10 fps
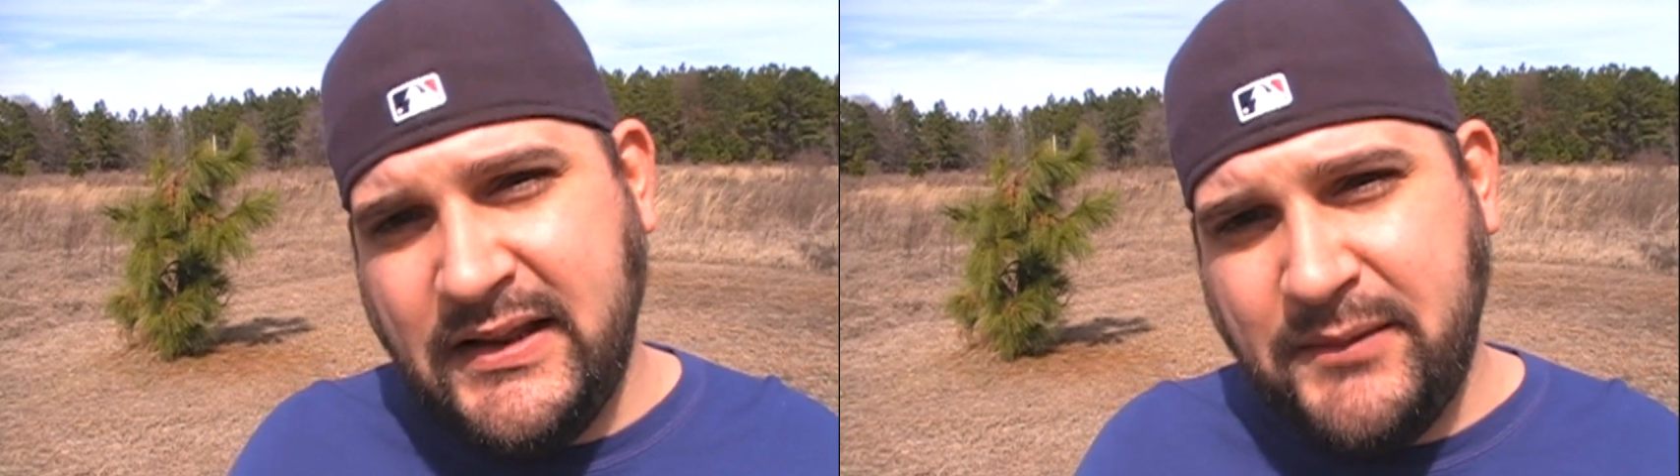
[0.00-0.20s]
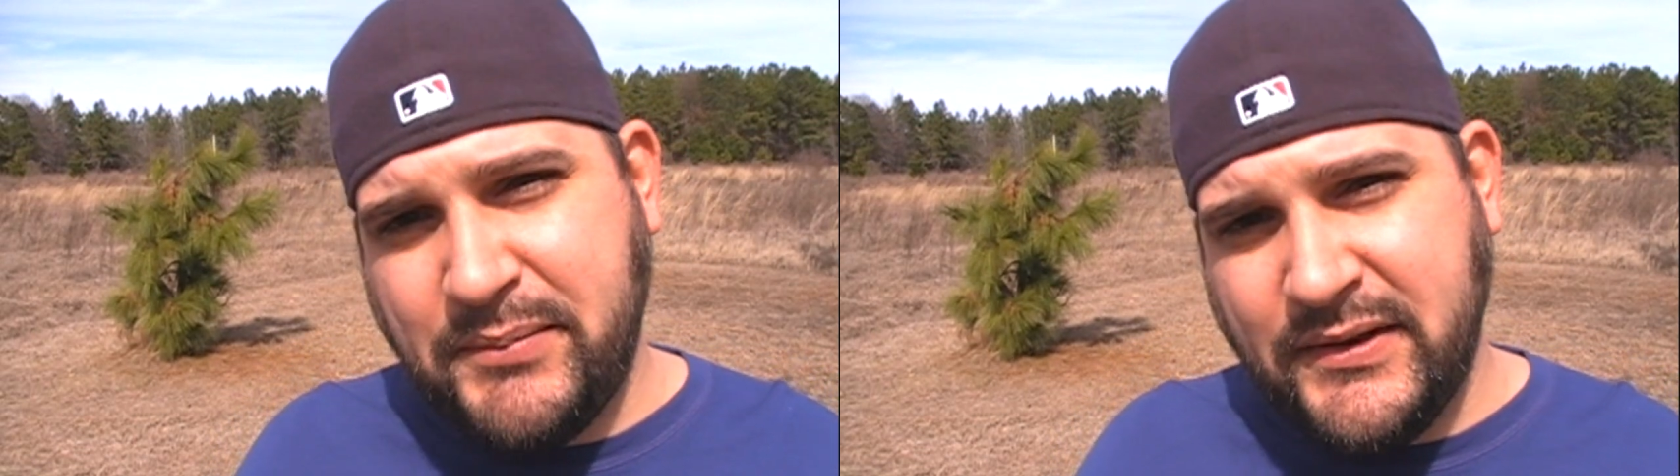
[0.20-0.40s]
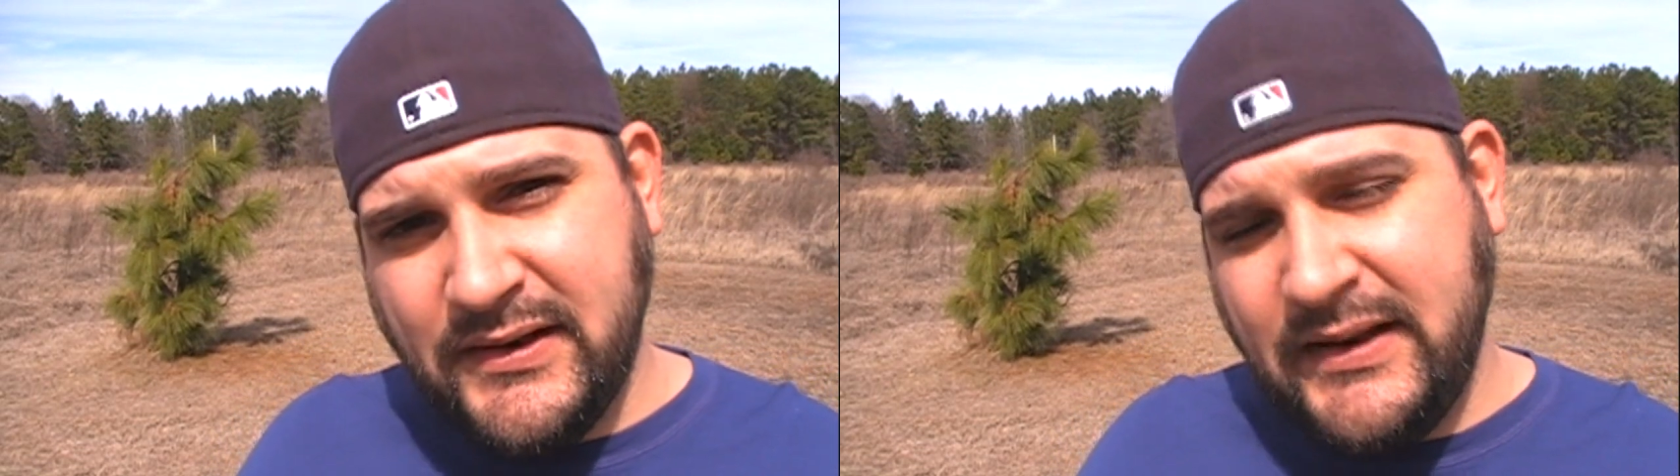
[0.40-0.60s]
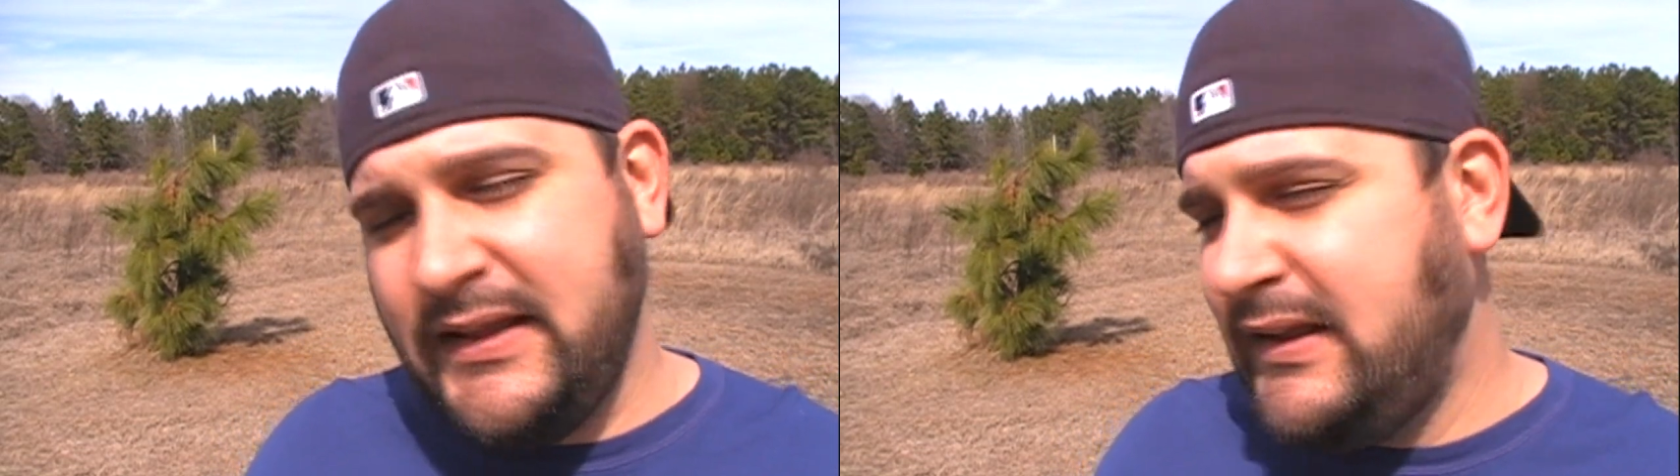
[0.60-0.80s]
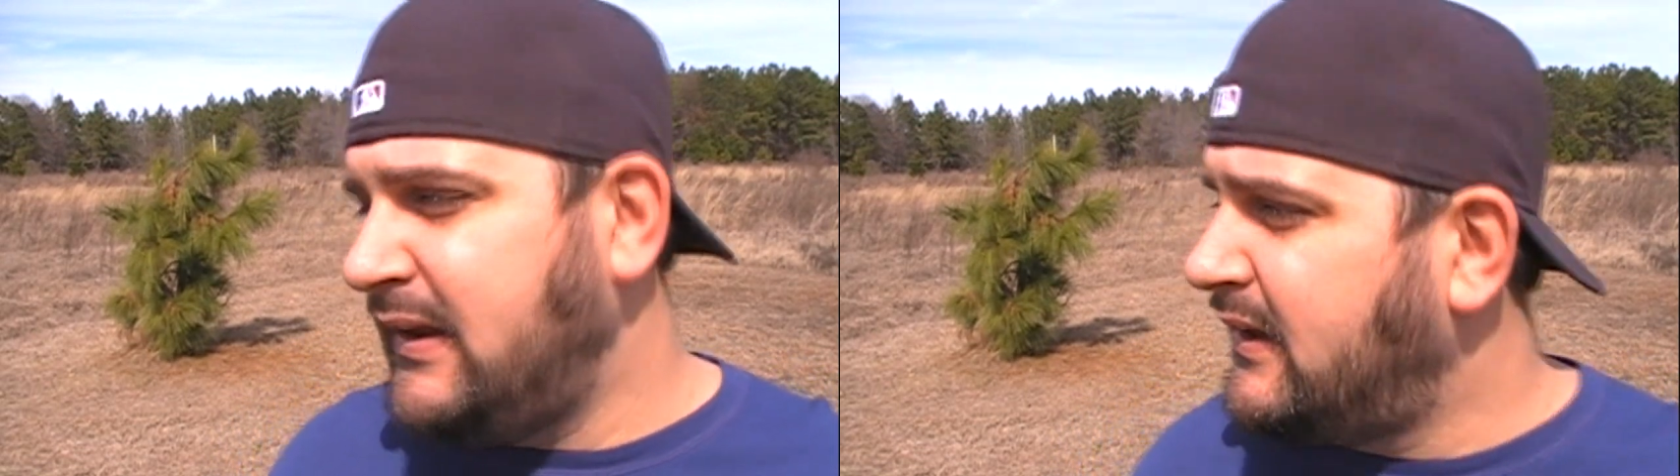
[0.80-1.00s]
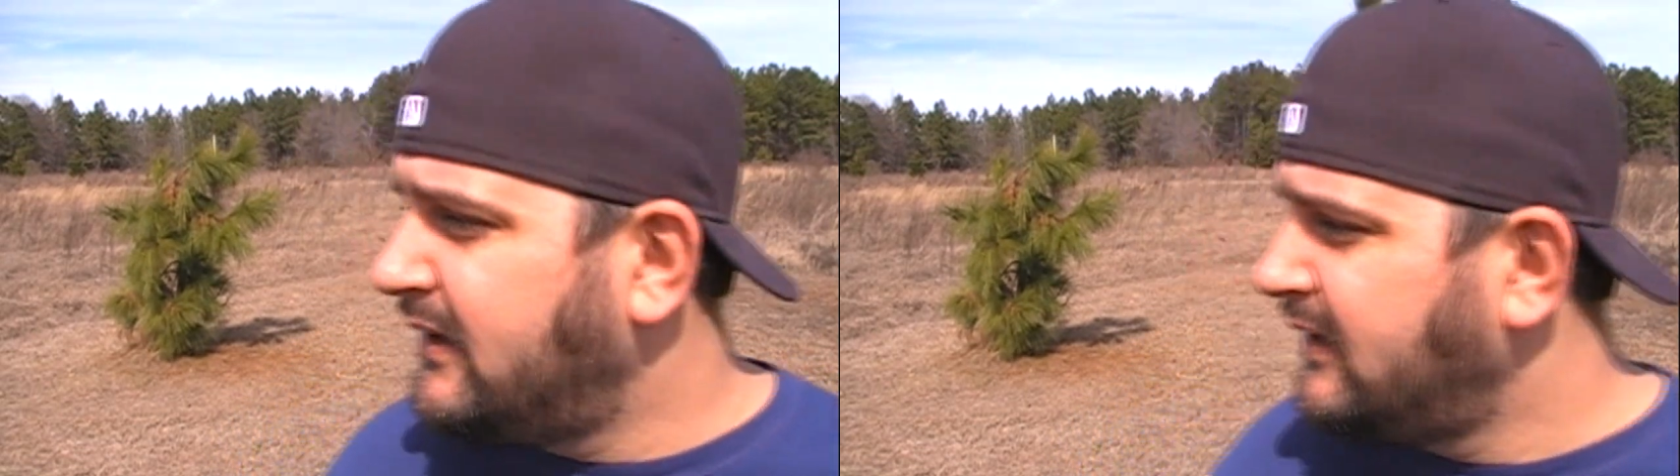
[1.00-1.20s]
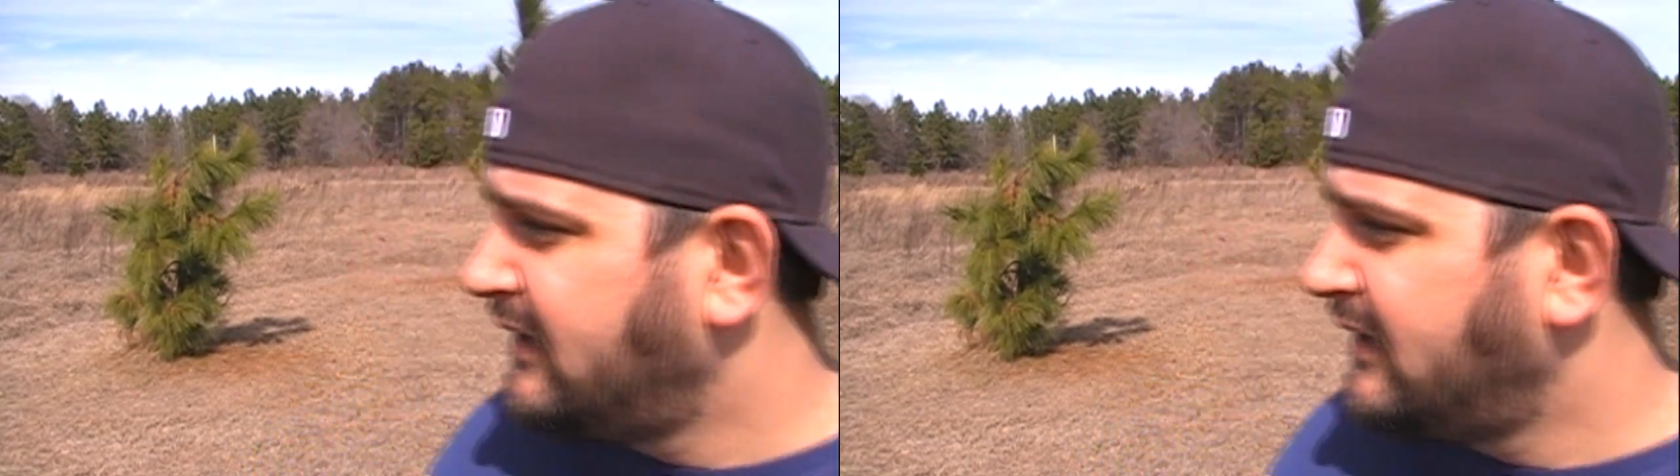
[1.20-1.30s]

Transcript: deep need,